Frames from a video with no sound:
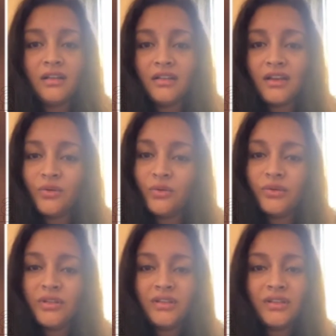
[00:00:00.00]
They
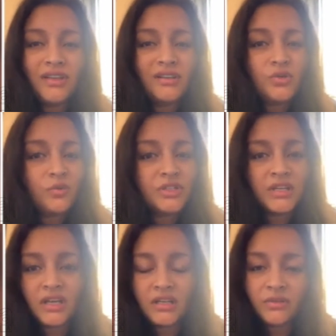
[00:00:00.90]
don't need so much
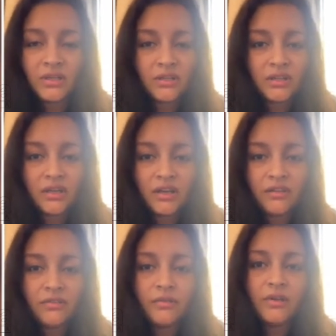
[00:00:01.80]
negativity in their
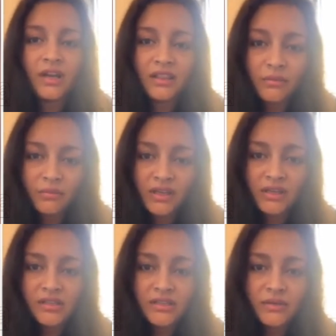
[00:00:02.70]
life. Let them be
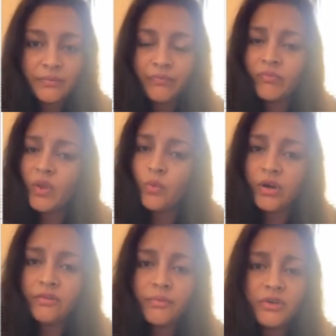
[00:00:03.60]
kids.
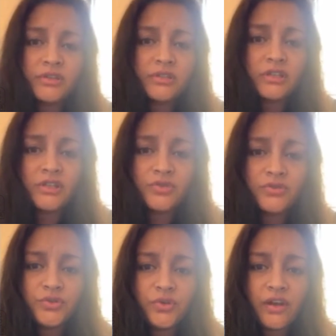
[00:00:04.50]
Whatever personal
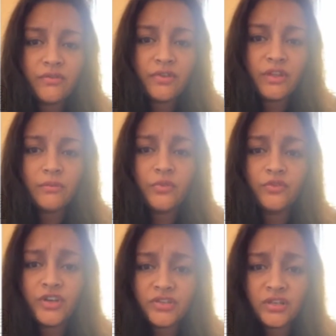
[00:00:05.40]
issues you have with him,
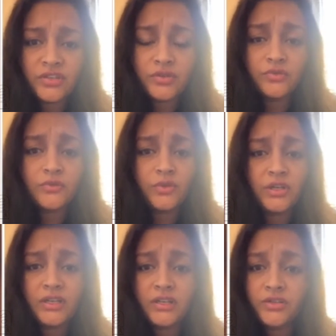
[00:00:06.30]
professional issues,
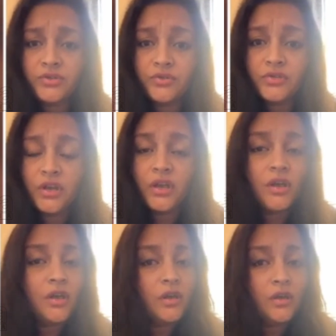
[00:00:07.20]
political issues,
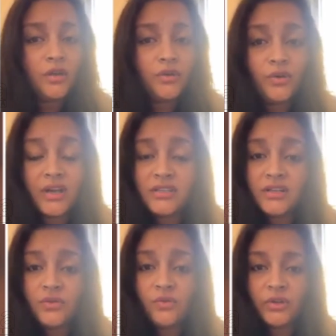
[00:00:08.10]
you guys
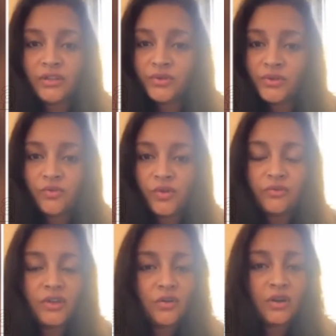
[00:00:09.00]
can do whatever you
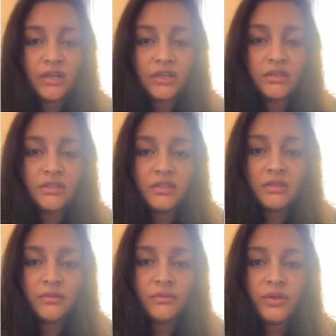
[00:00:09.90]
want. We are all adults.
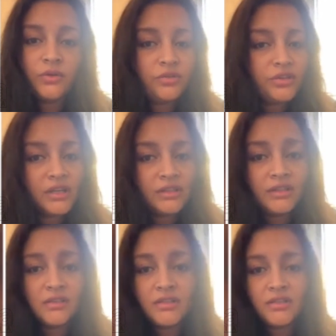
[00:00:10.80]
But don't drag the
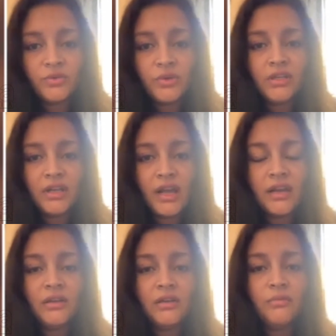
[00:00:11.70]
kids into it.
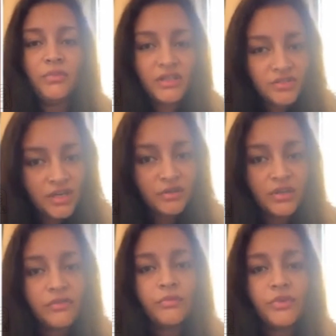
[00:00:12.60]
And please try to
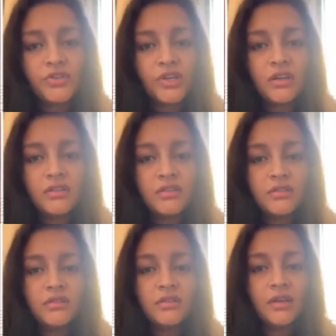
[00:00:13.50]
give him a chance.